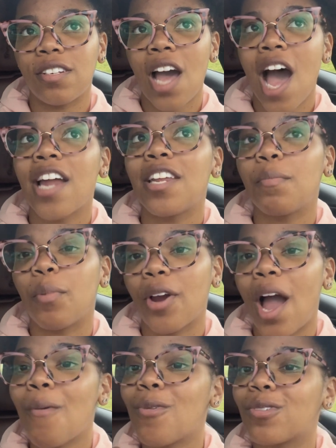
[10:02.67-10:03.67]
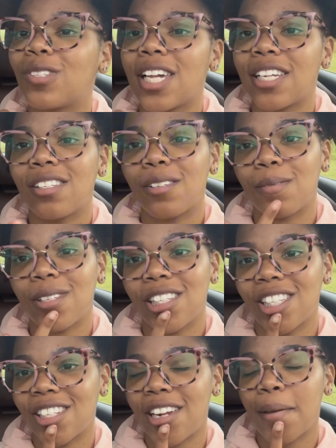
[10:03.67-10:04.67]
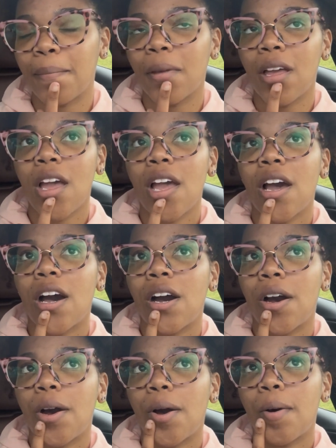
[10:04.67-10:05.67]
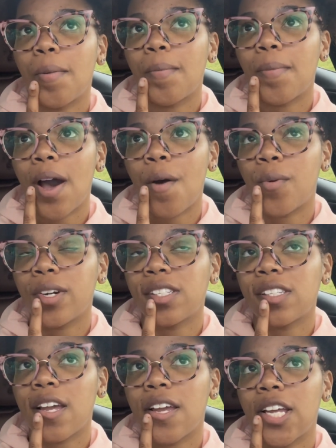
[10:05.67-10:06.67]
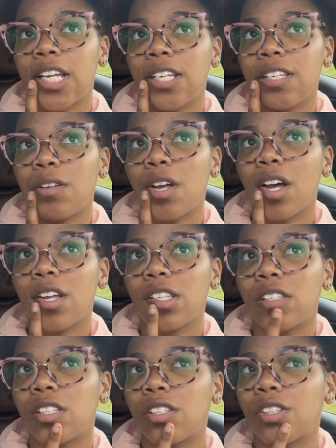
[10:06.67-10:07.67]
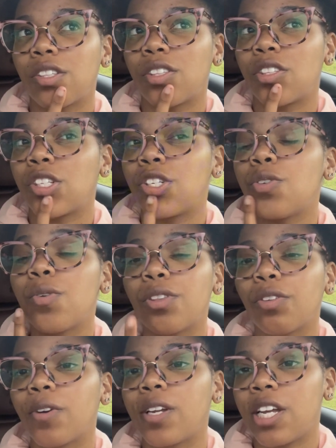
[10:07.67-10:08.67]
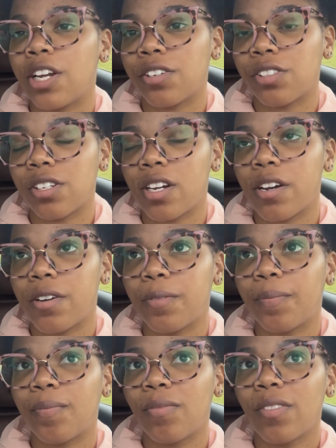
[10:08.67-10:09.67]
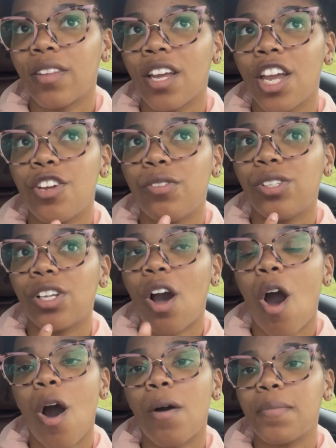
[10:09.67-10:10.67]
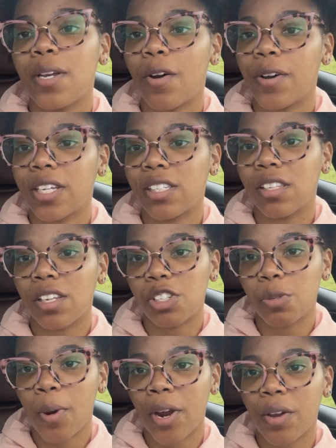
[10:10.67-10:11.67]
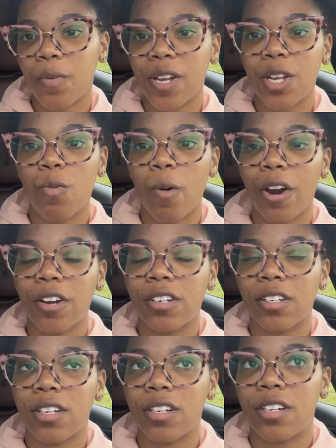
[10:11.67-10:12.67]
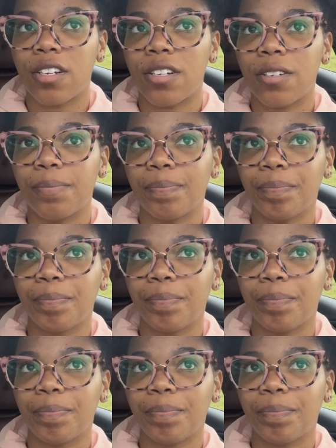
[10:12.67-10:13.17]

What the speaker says: I'm going to text him this today. I want to say 2 or 3 years ago, he used to call me on his lunch break when he worked at